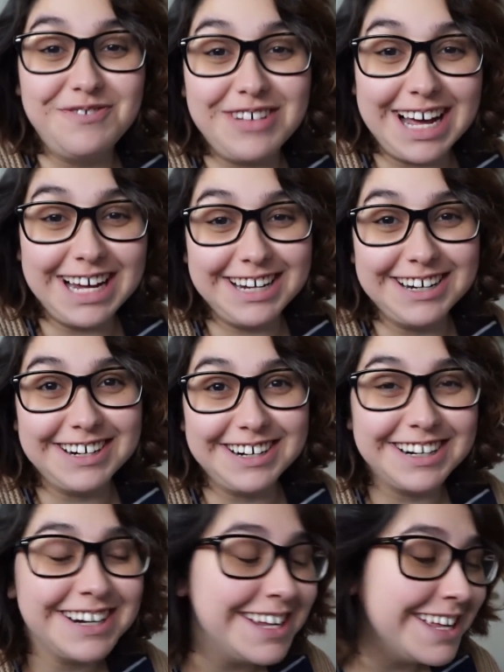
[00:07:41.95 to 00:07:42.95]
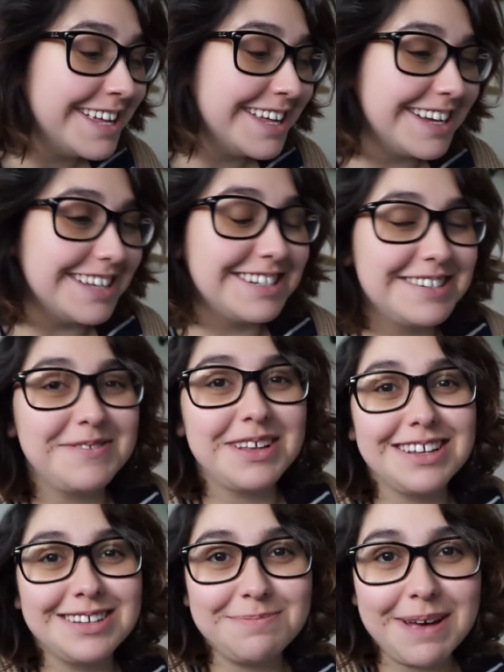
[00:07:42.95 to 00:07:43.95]
fire because of
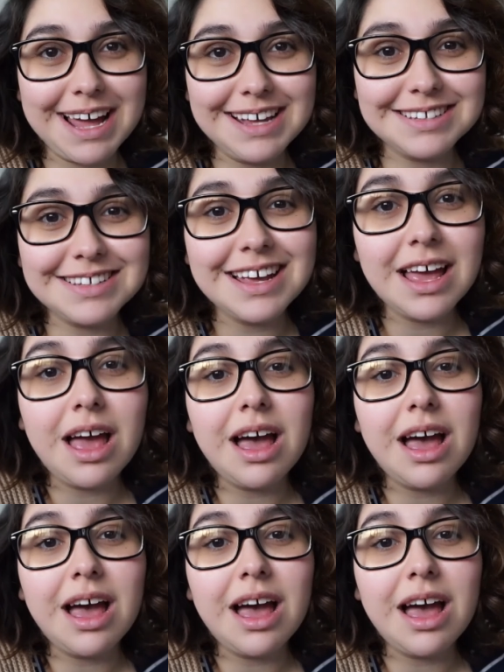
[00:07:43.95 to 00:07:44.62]
the spice,